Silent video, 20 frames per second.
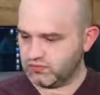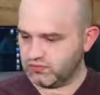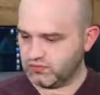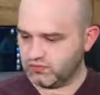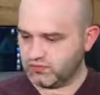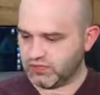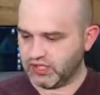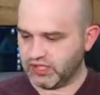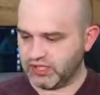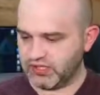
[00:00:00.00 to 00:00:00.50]

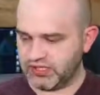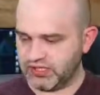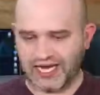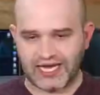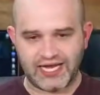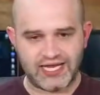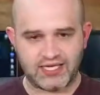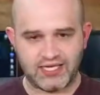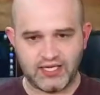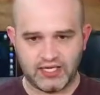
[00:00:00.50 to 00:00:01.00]

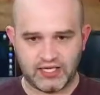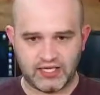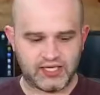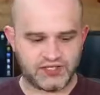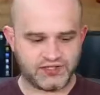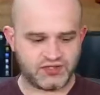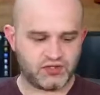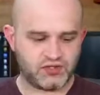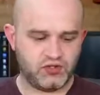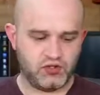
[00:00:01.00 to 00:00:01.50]
hiking
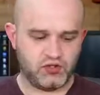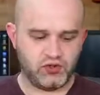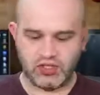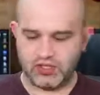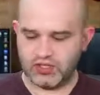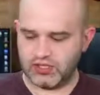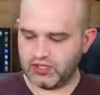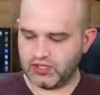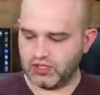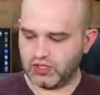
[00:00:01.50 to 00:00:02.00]
as canoeing
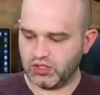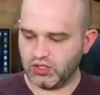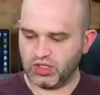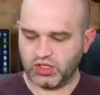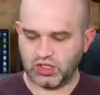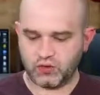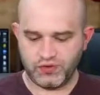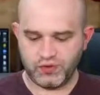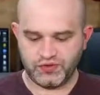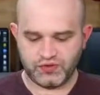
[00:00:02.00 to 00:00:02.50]

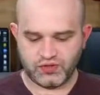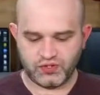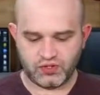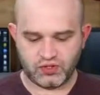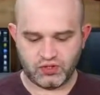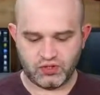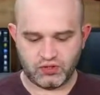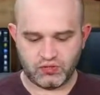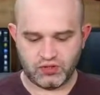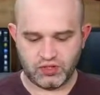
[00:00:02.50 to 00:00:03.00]
along with the
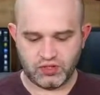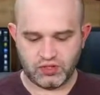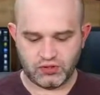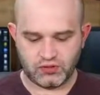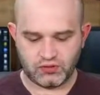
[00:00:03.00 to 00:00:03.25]
canoeing